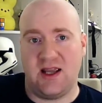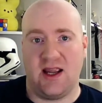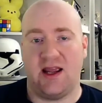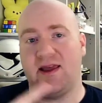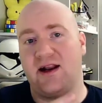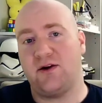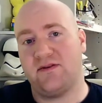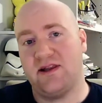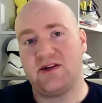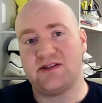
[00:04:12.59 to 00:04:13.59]
And that over
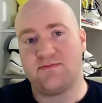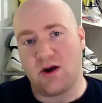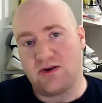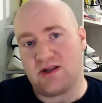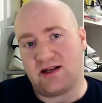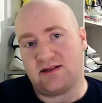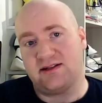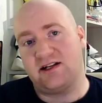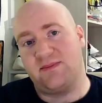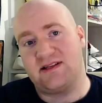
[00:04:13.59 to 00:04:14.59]
there is most likely
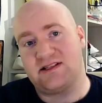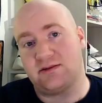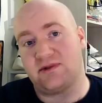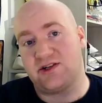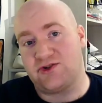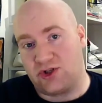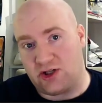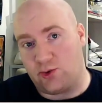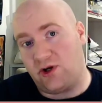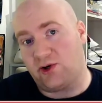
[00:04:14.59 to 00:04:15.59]
going to be something that you're going
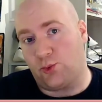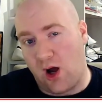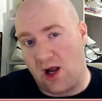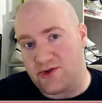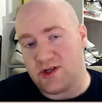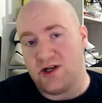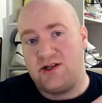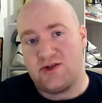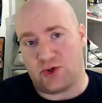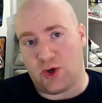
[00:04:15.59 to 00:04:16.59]
to want to watch.
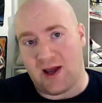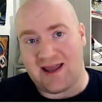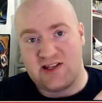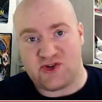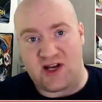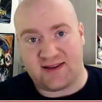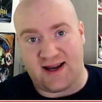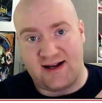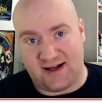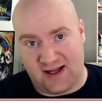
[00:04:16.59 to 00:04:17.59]
So go ahead and check
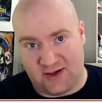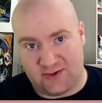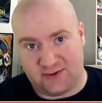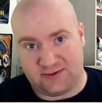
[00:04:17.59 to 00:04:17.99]
that out.